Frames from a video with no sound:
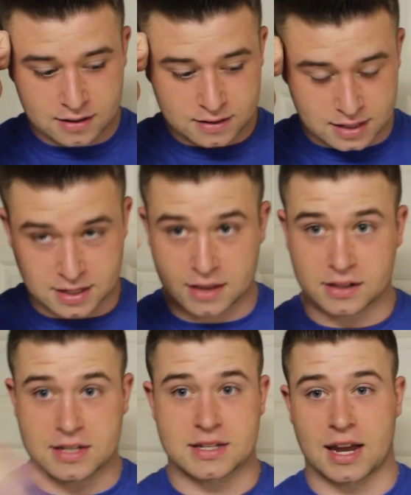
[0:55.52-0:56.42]
to say the
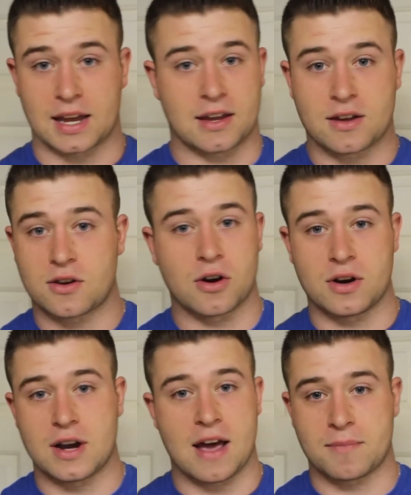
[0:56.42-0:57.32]
least, I
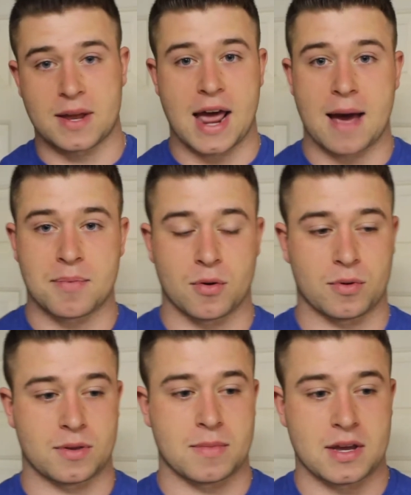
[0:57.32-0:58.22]
couldn't have been happier
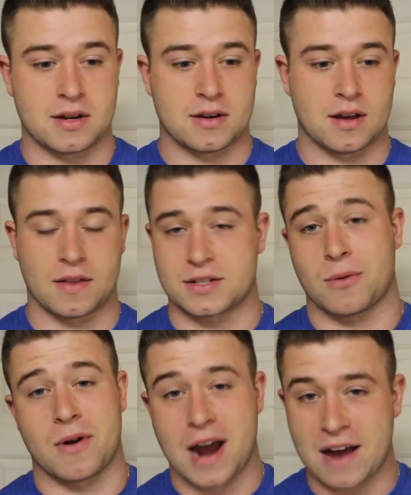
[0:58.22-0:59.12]
with the meet unless I
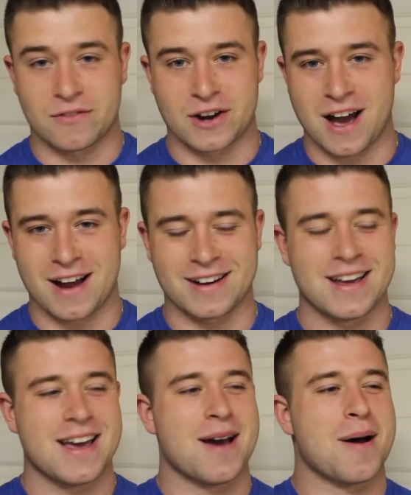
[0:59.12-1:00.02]
went 9 for 9.
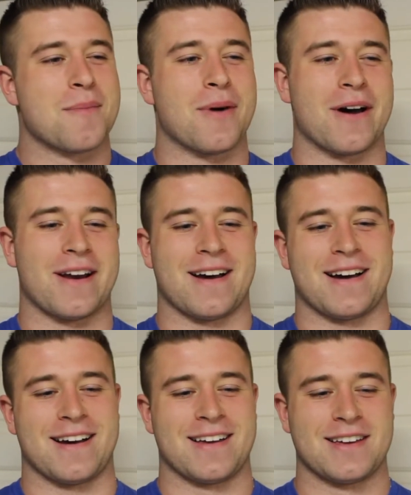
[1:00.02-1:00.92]

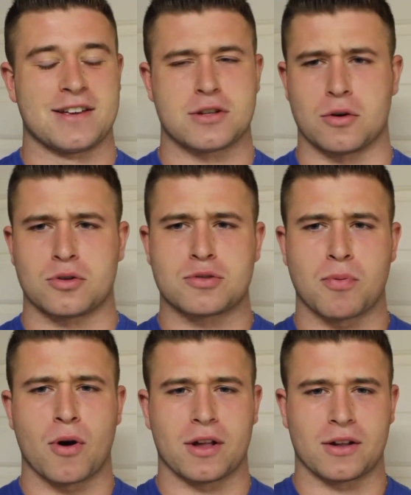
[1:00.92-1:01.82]
But, so,
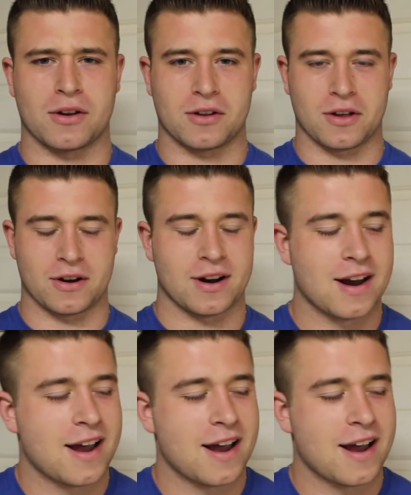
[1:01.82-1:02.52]
spoiler alert.